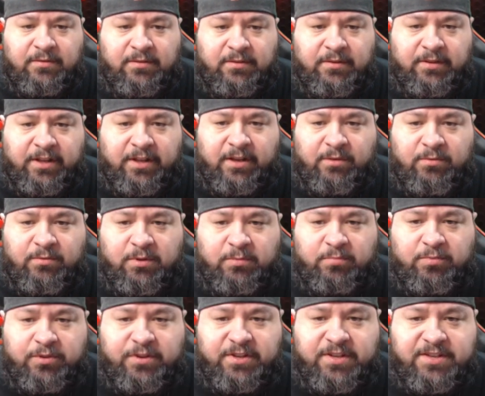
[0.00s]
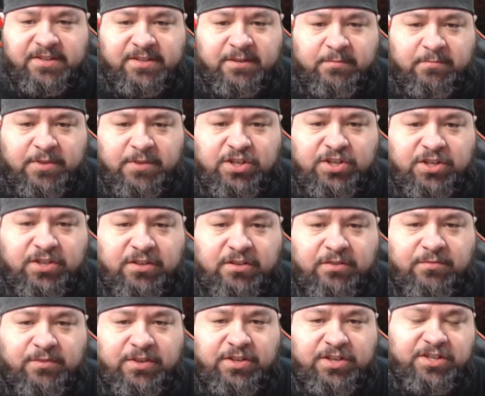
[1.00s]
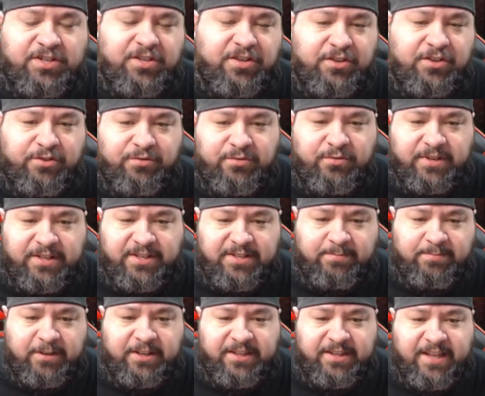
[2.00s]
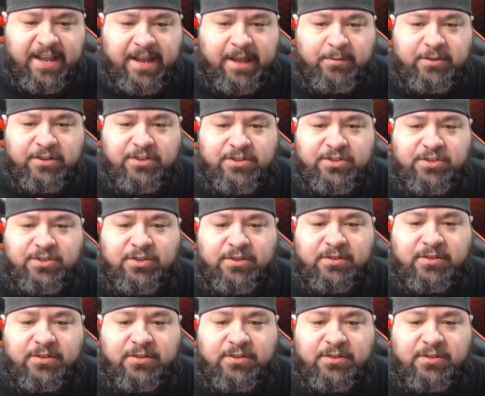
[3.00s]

Now uh, we'll put the submission, which is gonna do its bleed damage.